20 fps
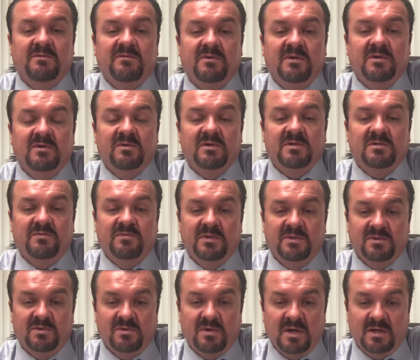vigorous
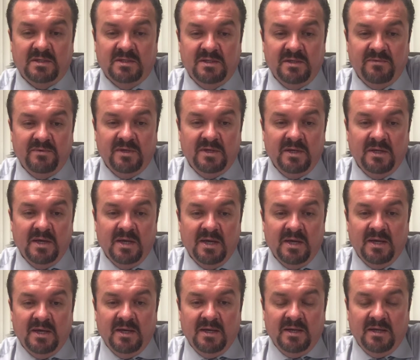physical activity
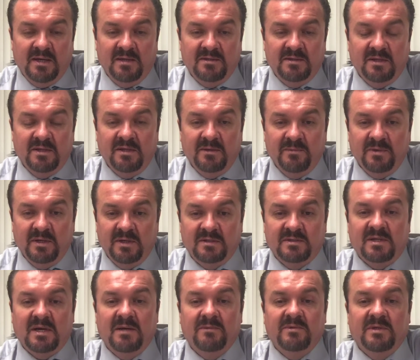in the limited
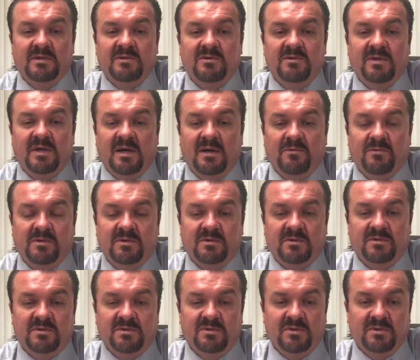time they do have with
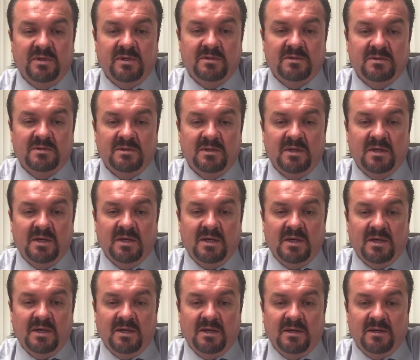their students.
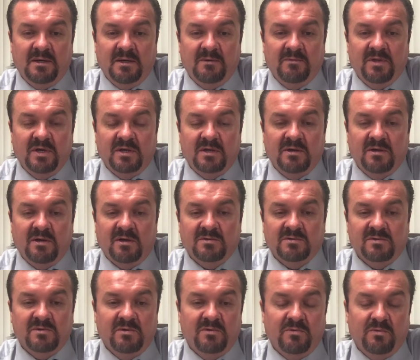They can
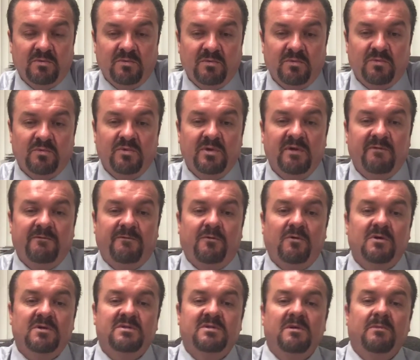also
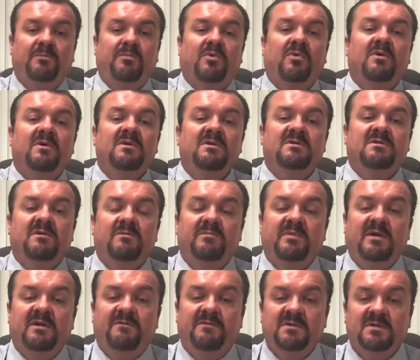reinforce the importance of
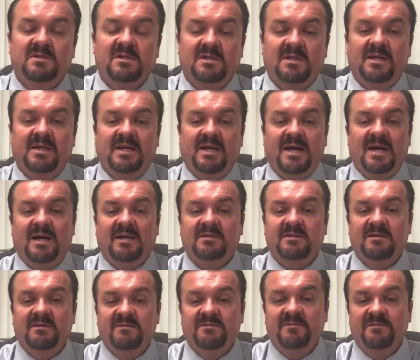being physically
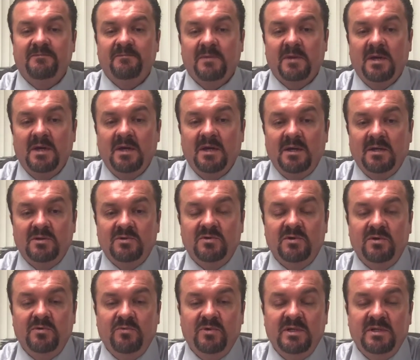active
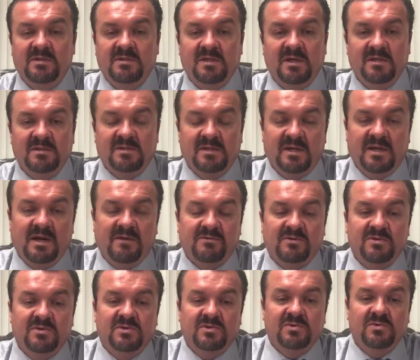during recess and
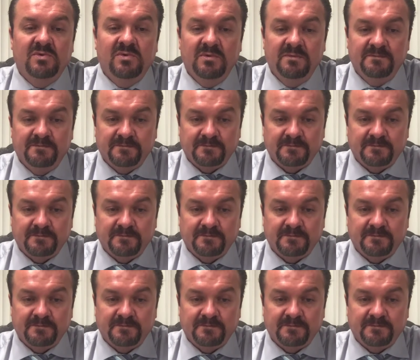after school